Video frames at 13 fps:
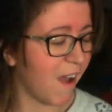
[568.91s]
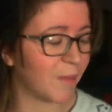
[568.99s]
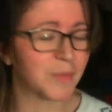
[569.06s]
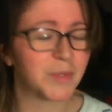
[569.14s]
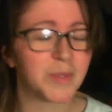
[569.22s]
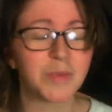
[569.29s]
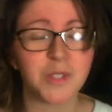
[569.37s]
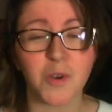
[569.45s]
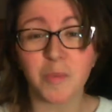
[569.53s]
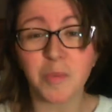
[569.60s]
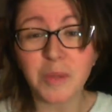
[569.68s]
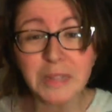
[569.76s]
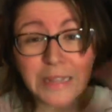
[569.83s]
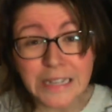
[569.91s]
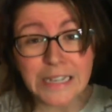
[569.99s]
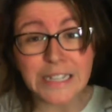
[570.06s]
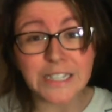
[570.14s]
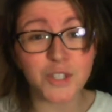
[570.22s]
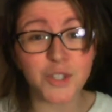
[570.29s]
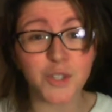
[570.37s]
Um, so
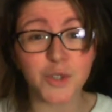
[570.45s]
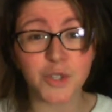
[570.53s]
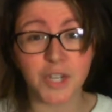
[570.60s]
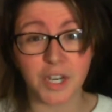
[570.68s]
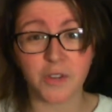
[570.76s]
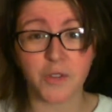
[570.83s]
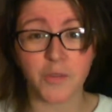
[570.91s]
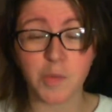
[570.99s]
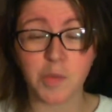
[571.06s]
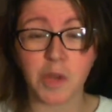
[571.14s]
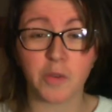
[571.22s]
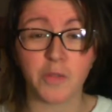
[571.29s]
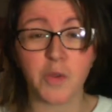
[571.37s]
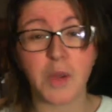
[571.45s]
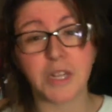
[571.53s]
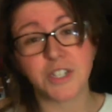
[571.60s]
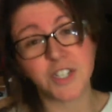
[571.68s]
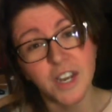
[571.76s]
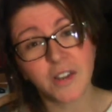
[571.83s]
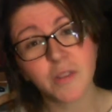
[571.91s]
please do check out the full blog review
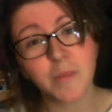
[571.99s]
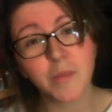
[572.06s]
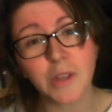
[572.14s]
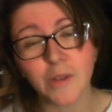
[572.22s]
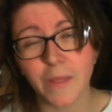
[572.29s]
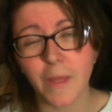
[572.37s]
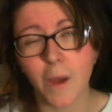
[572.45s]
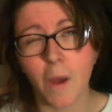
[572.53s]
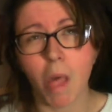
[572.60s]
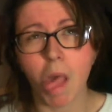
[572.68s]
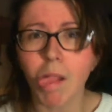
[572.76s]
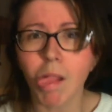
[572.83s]
and check out the the